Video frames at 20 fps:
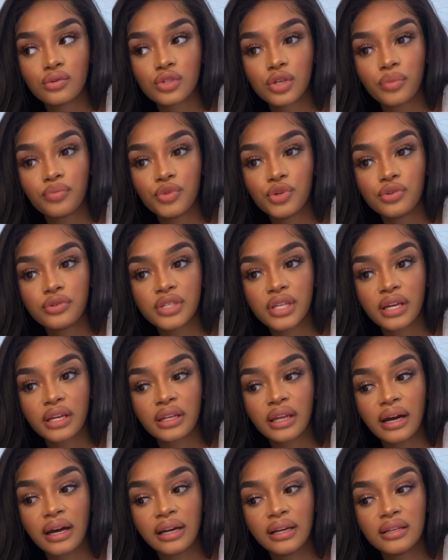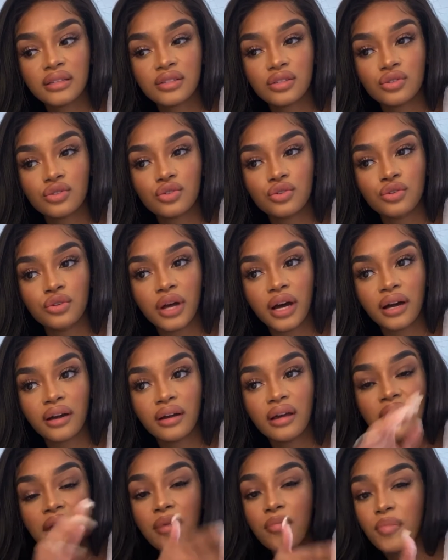some music that I listen to that
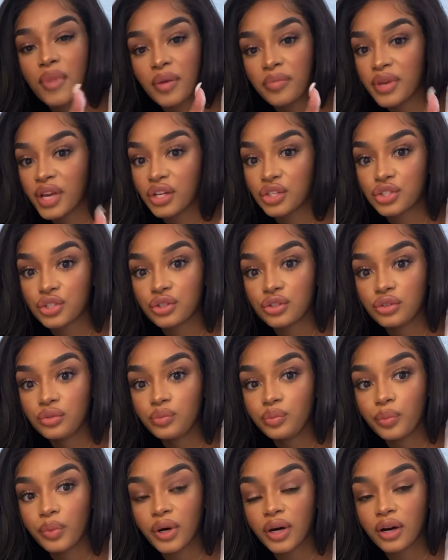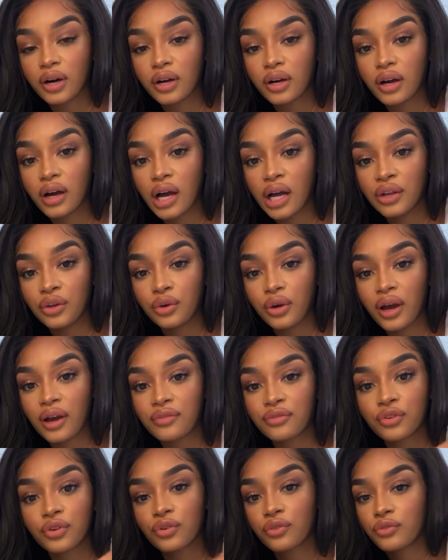maybe I shouldn't, but I don't
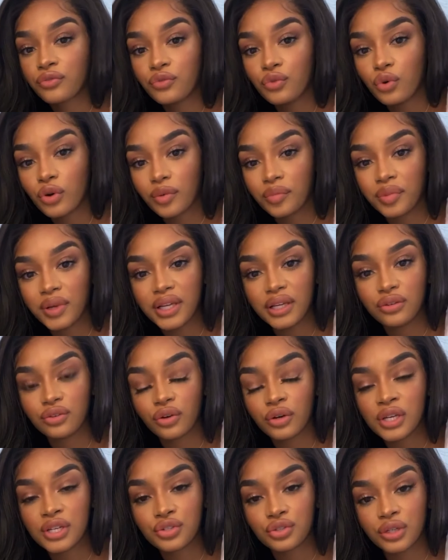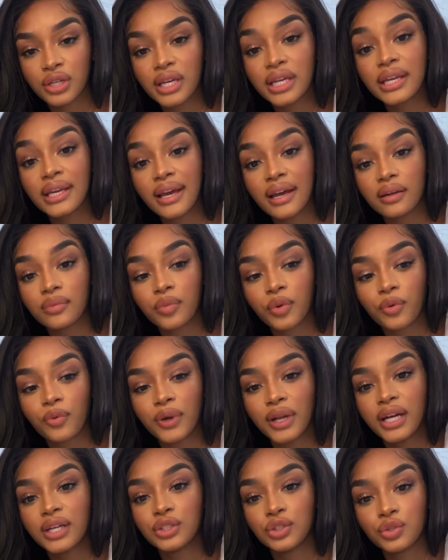have full complete knowledge on it yet. But
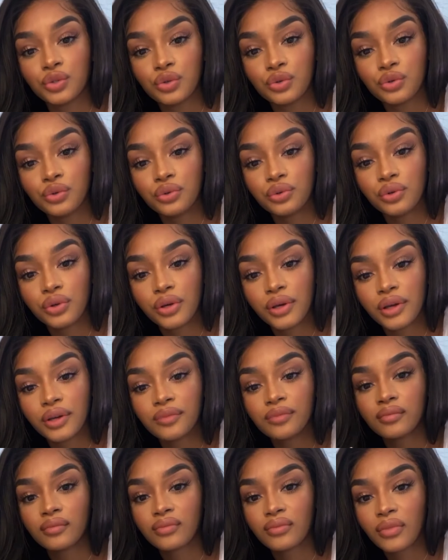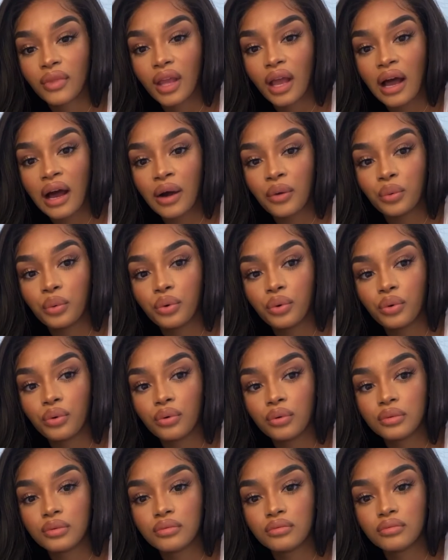when I do, I
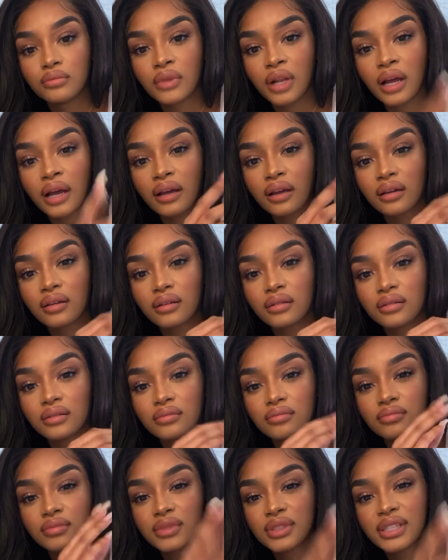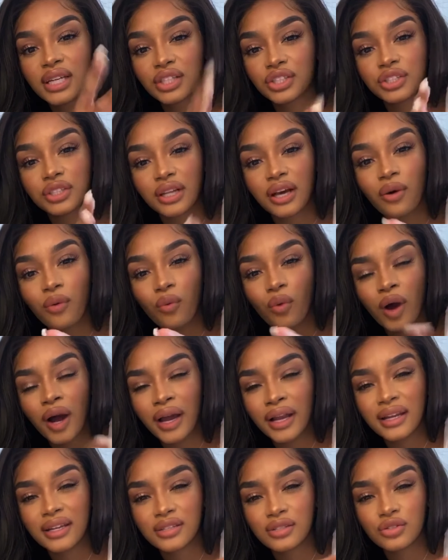will like section out what I
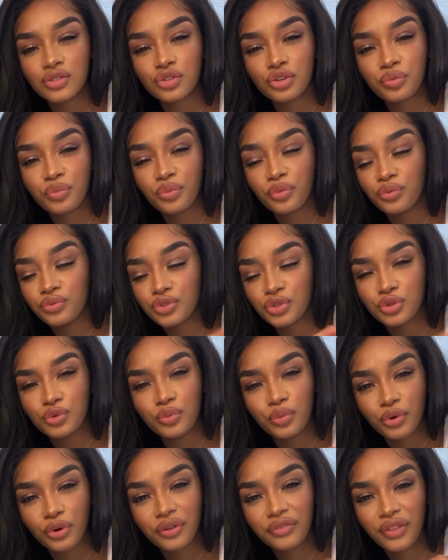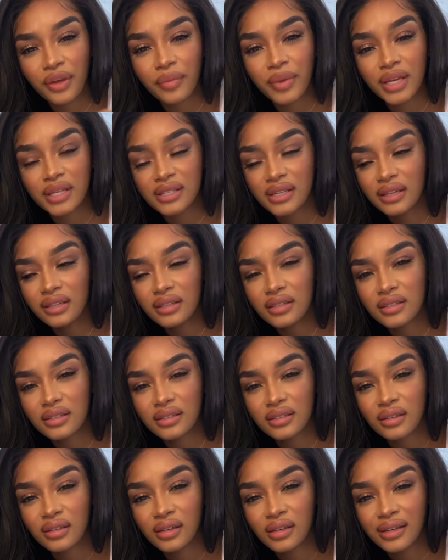listen to to more if that makes sense.
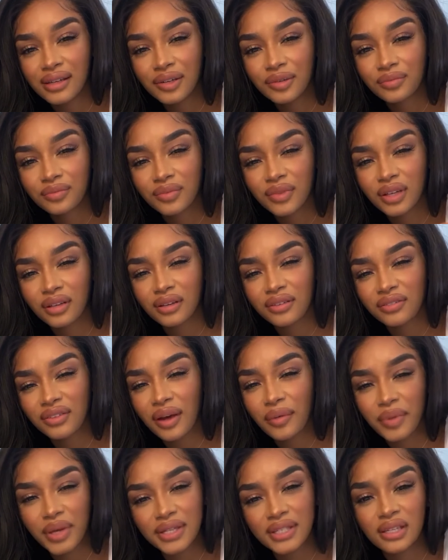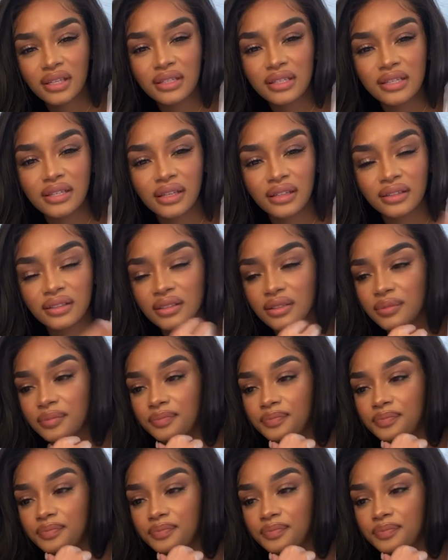If that makes any sense.